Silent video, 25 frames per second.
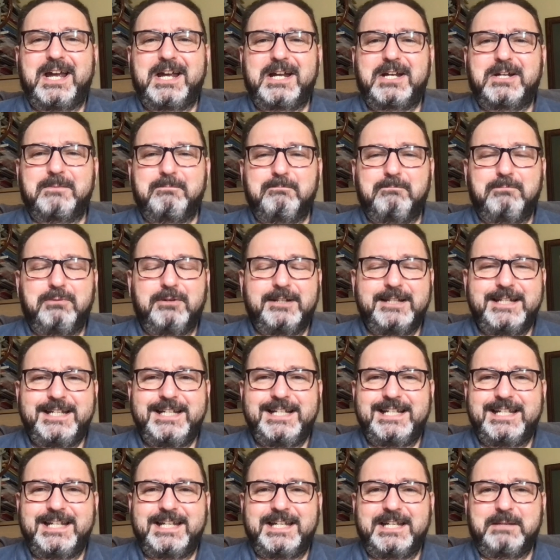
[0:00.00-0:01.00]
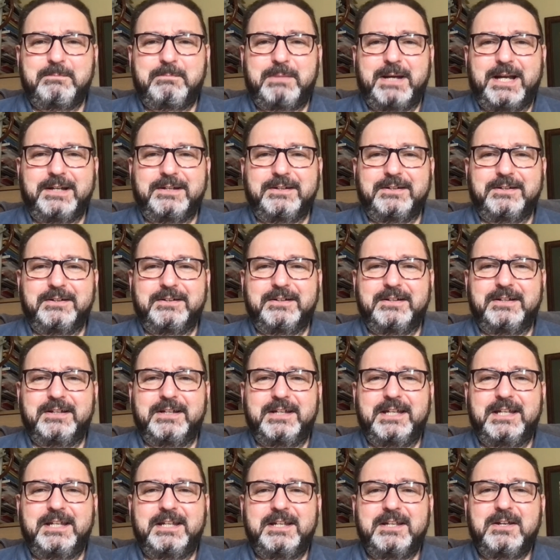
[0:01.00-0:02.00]
completely
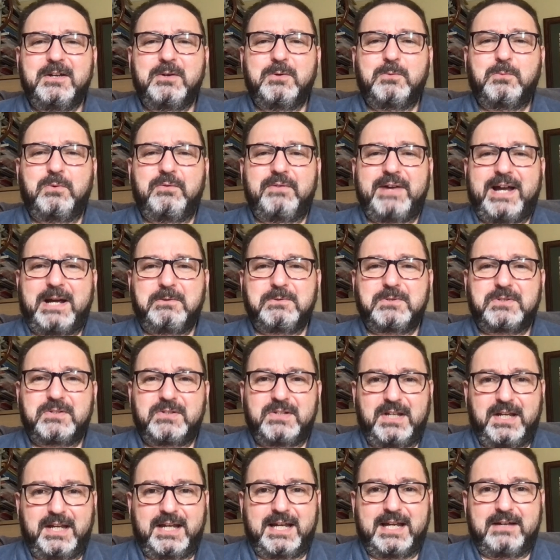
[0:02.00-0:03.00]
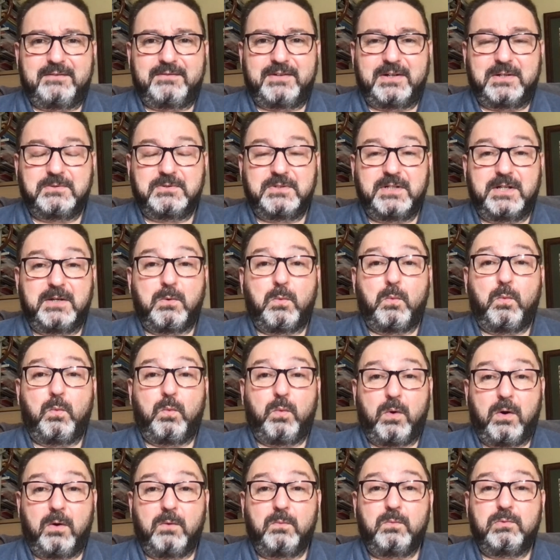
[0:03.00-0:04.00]
independently, without seeing our voting,
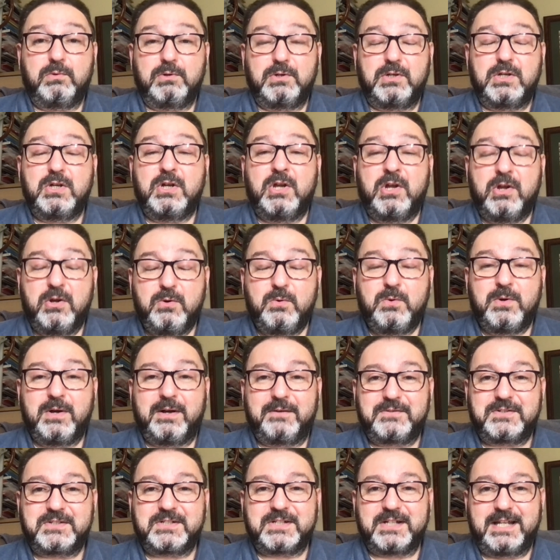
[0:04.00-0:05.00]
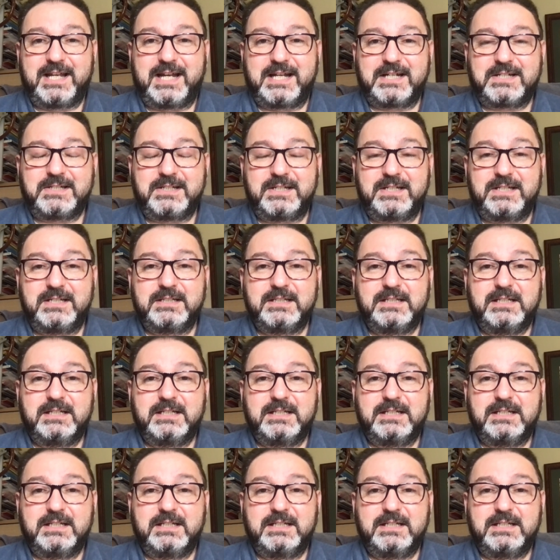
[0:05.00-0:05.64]
what would you have selected.